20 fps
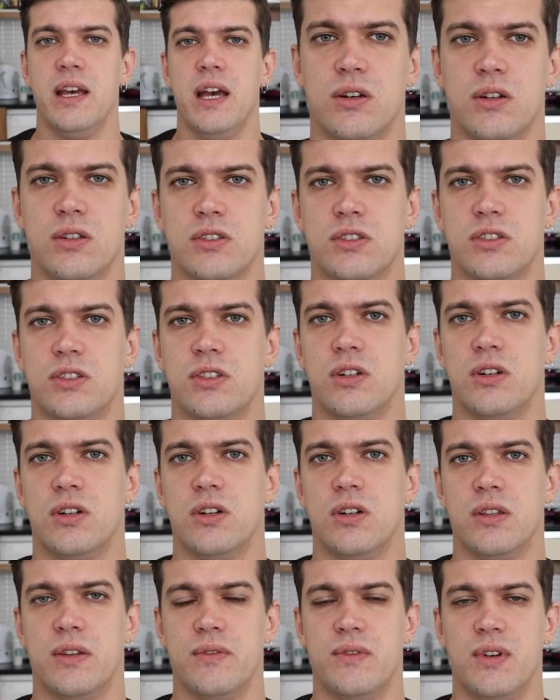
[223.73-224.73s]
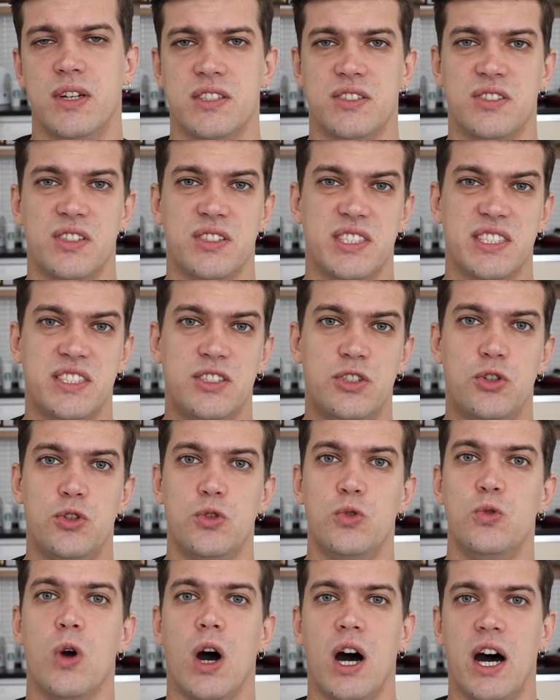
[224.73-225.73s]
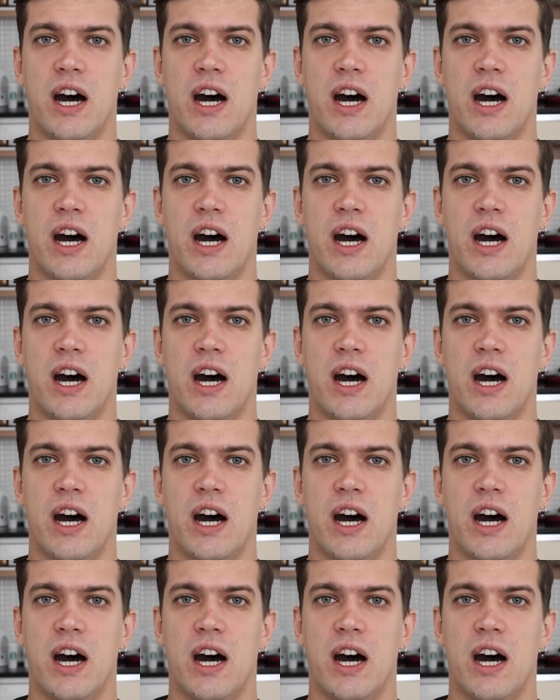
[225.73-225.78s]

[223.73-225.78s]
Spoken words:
Also, the weather is too